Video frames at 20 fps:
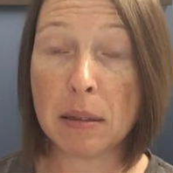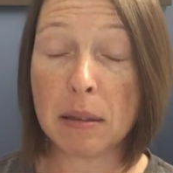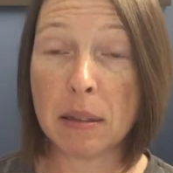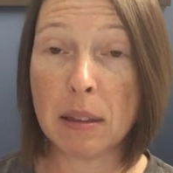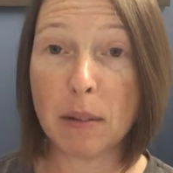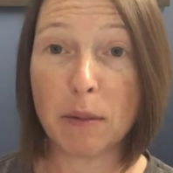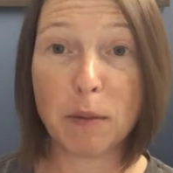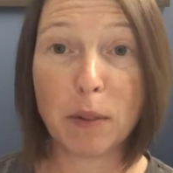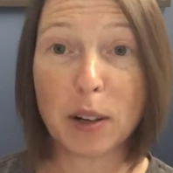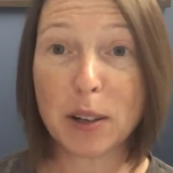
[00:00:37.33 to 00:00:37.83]

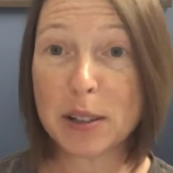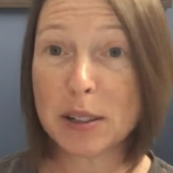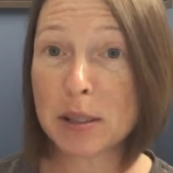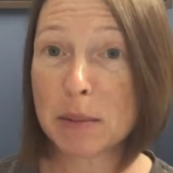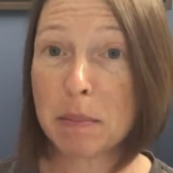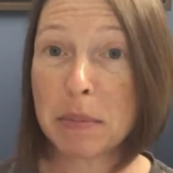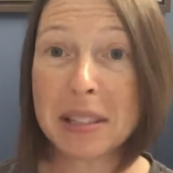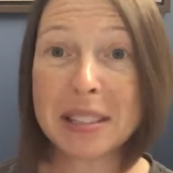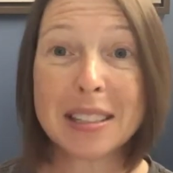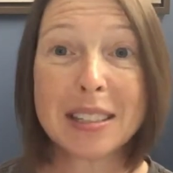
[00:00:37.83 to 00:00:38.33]
the
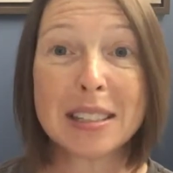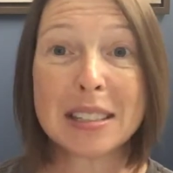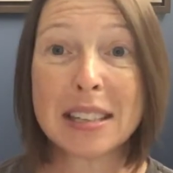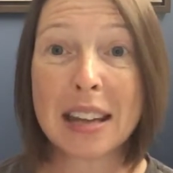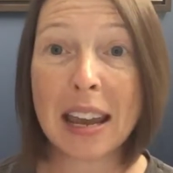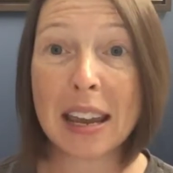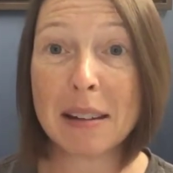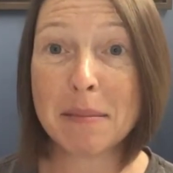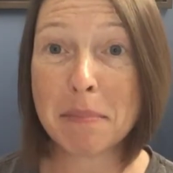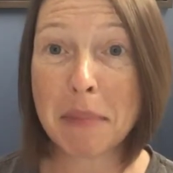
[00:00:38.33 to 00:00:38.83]
first business
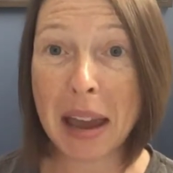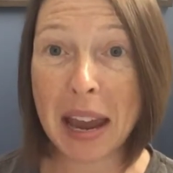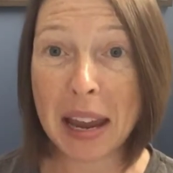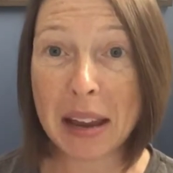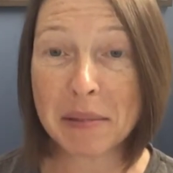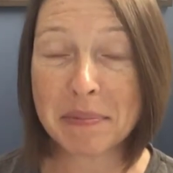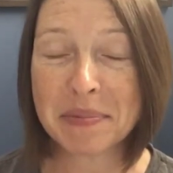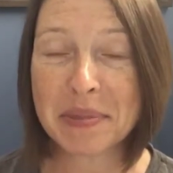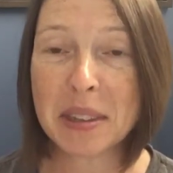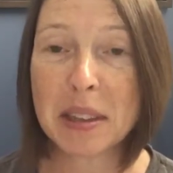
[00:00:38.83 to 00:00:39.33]
day in
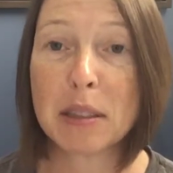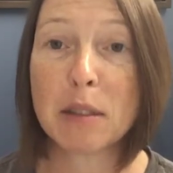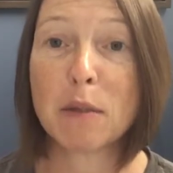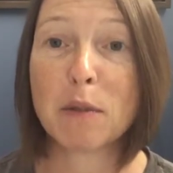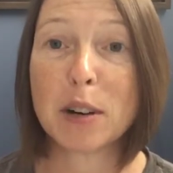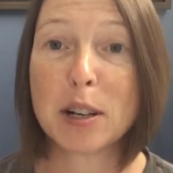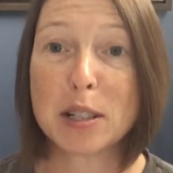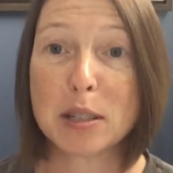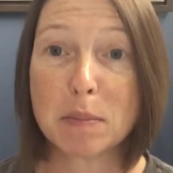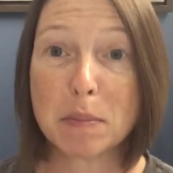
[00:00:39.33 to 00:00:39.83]
May and the
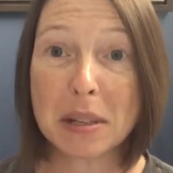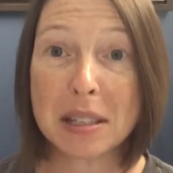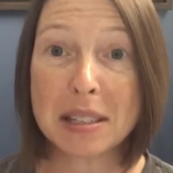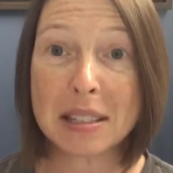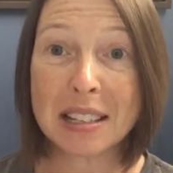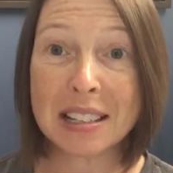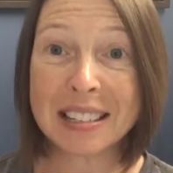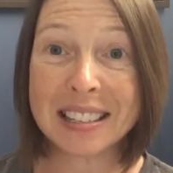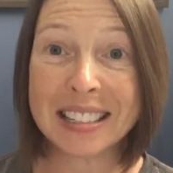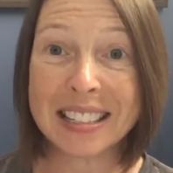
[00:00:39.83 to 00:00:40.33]
first
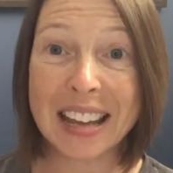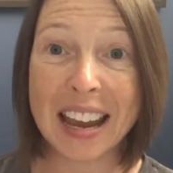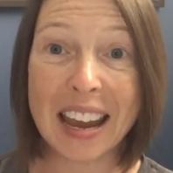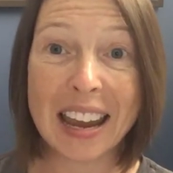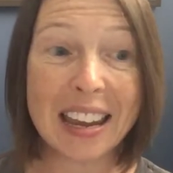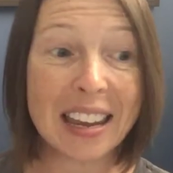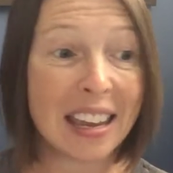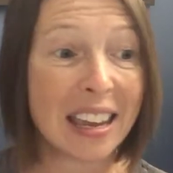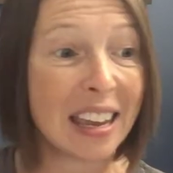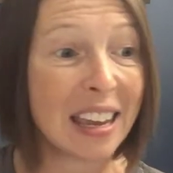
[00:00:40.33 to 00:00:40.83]
business
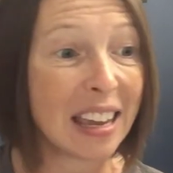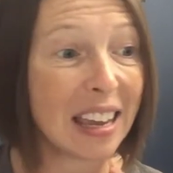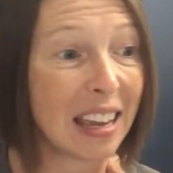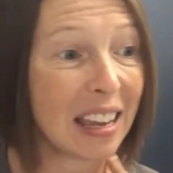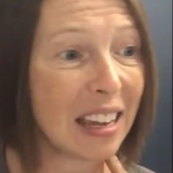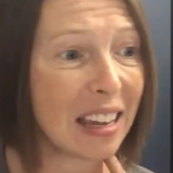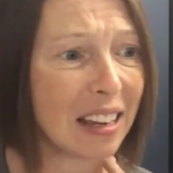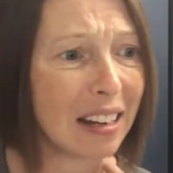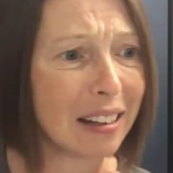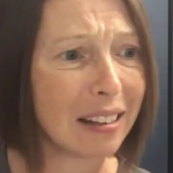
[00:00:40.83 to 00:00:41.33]
day
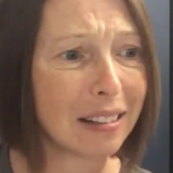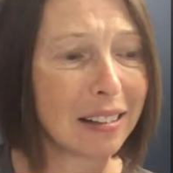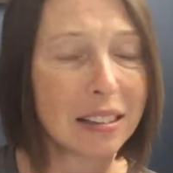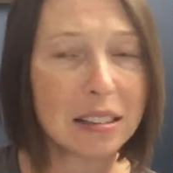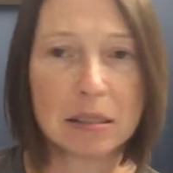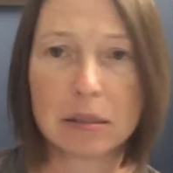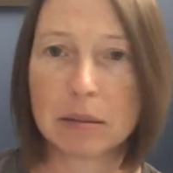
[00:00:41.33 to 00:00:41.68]
in,